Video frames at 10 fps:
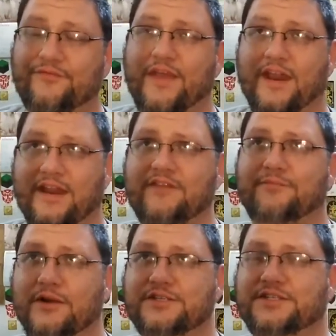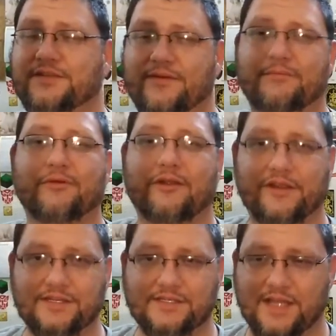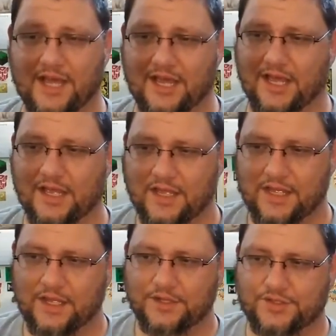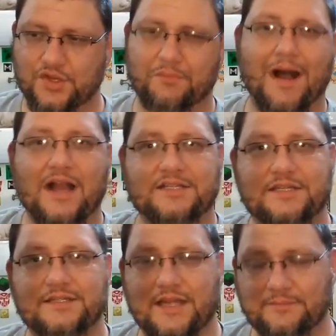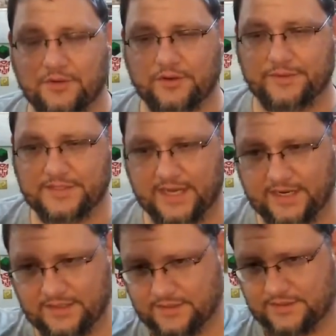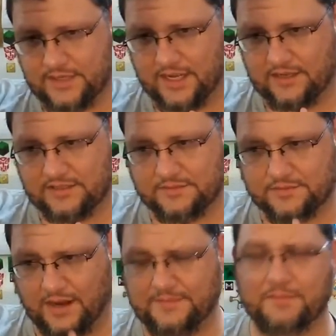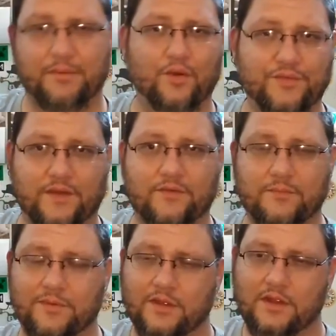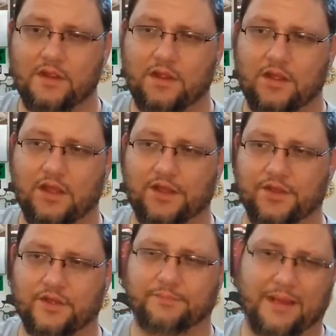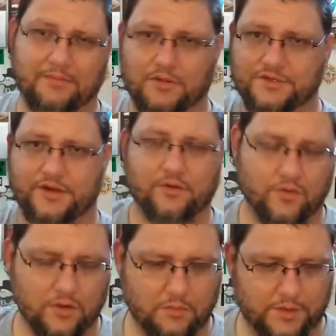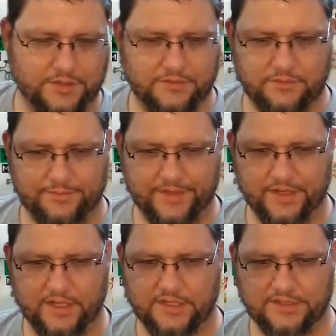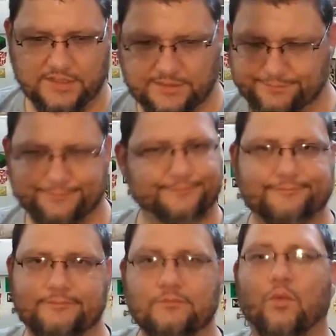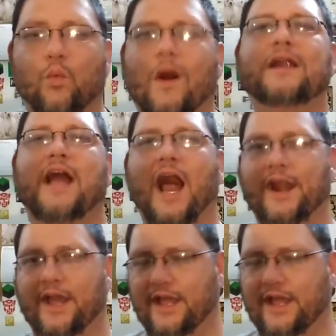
end of March to see February's two boxes. I'm going to be staying subscribed to both of them, the pop culture and horror one, because why not?